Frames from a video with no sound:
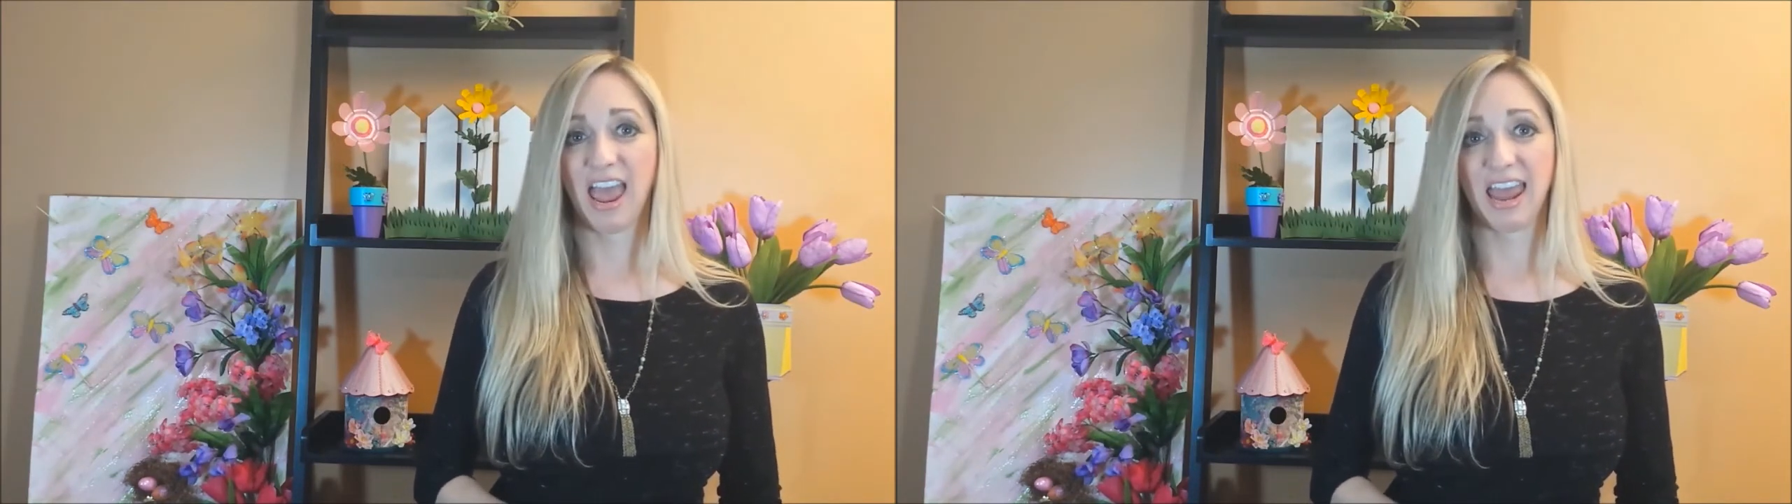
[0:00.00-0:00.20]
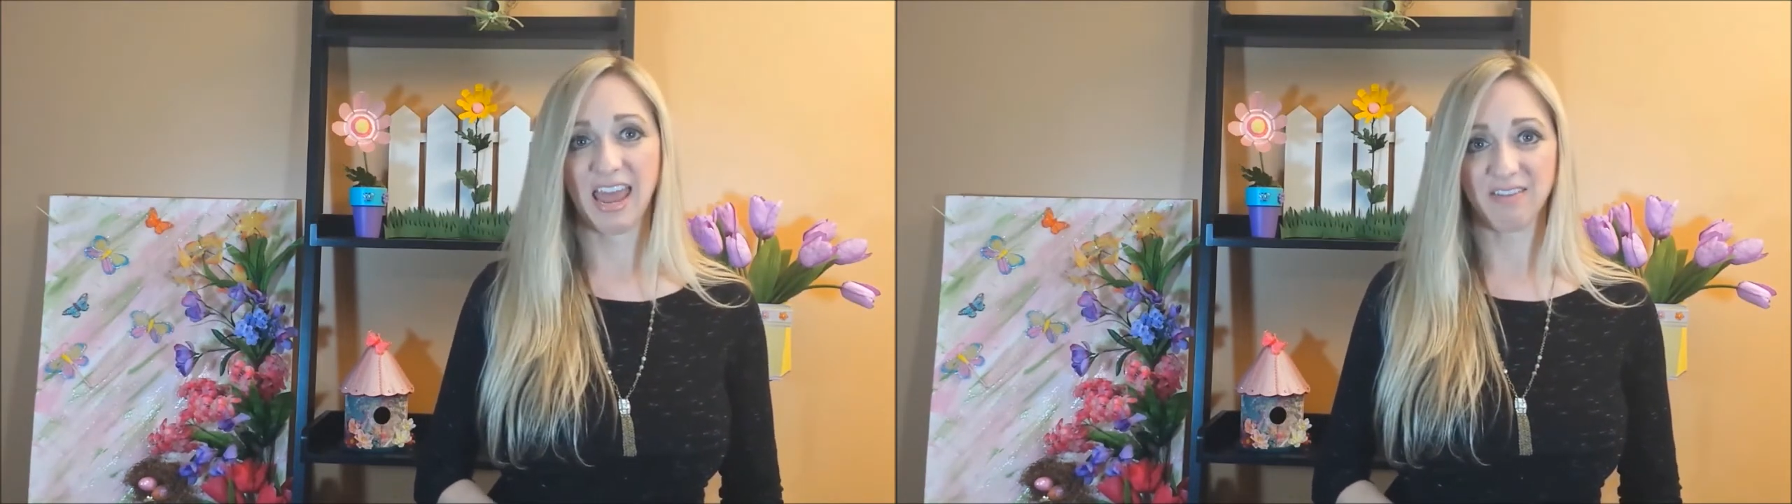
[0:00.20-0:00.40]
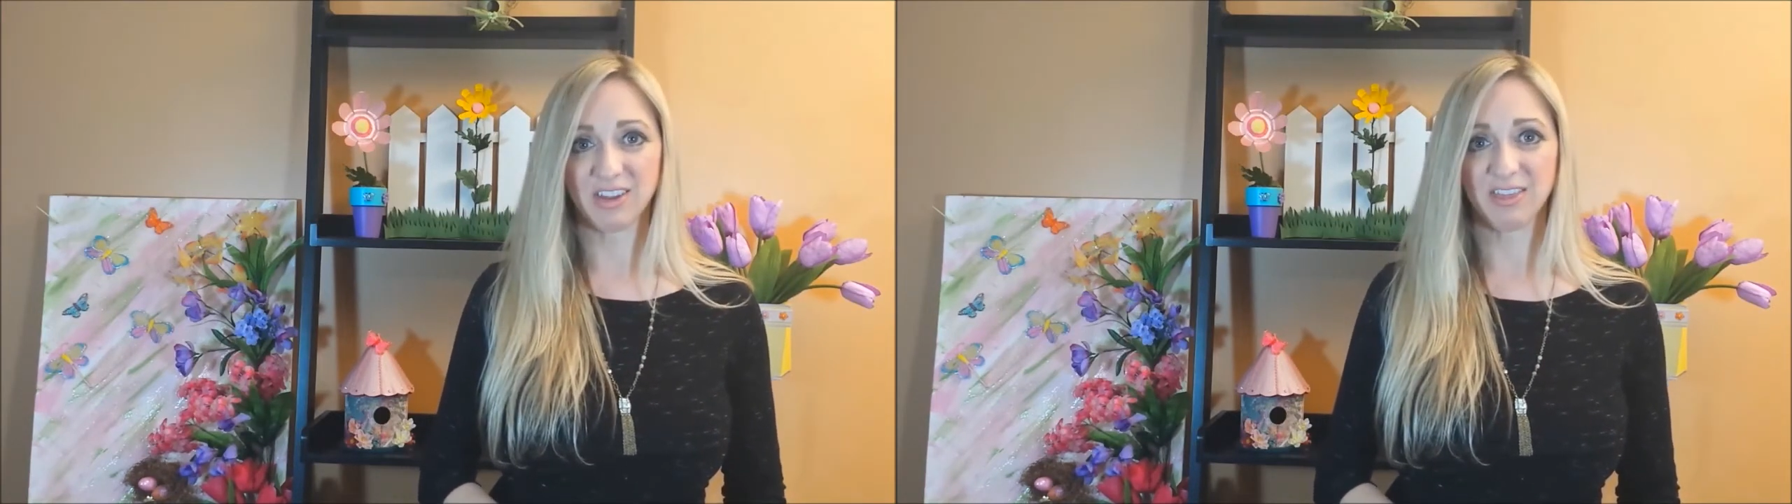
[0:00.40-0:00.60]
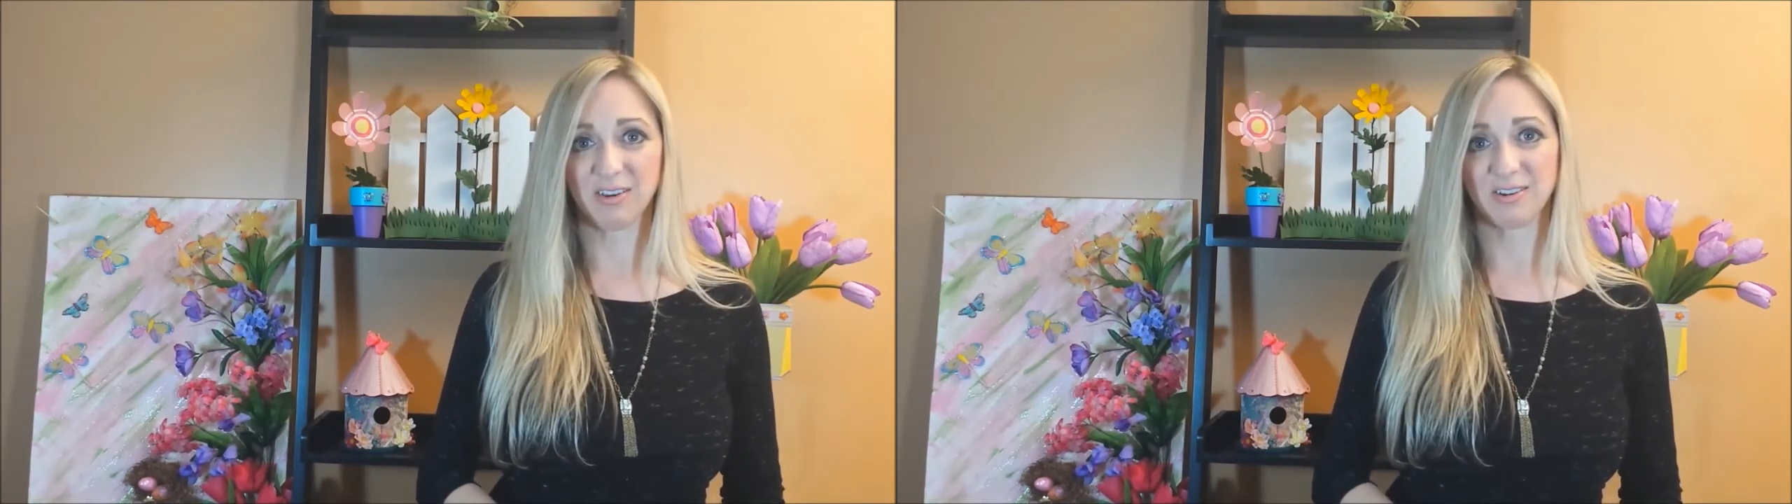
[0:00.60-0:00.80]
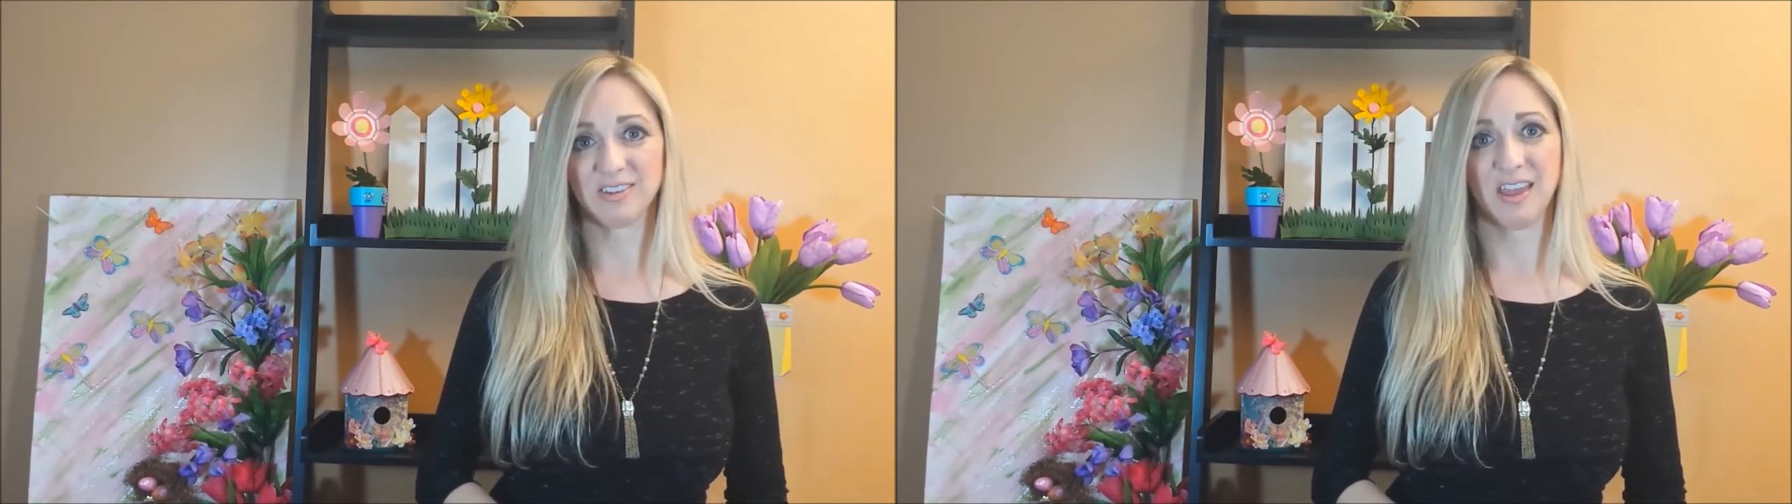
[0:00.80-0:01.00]
and every
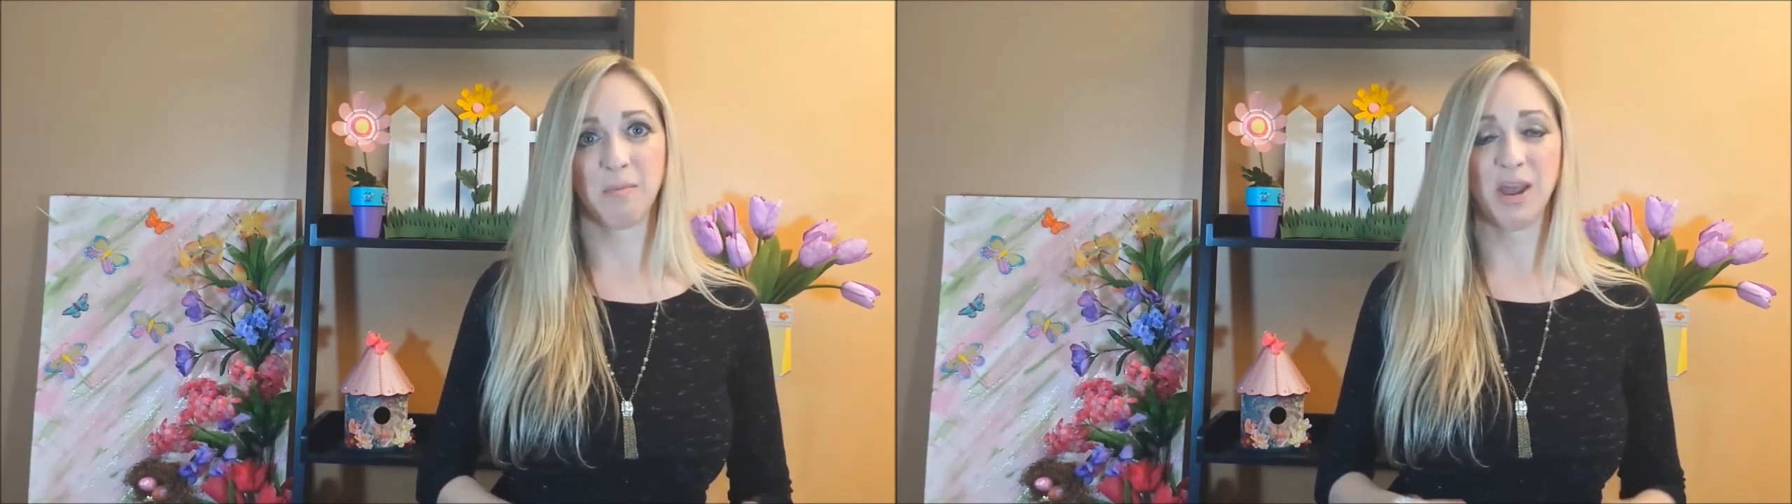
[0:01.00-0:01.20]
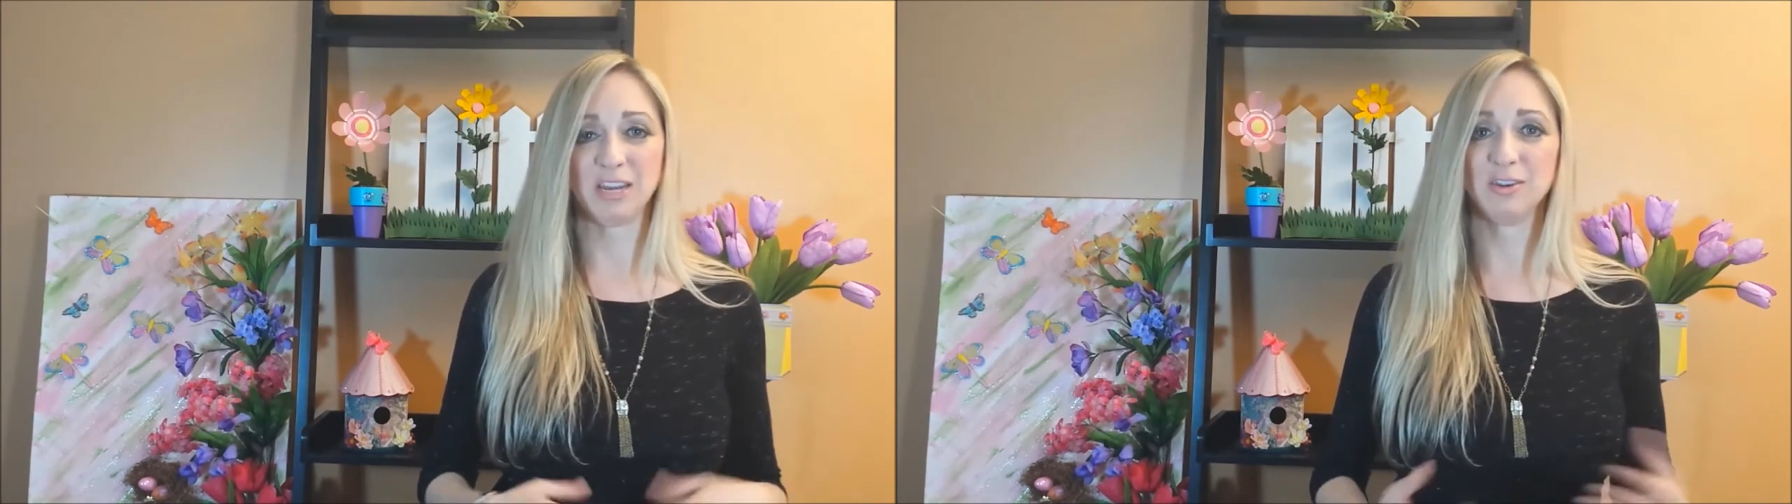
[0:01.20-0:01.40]
Thursday my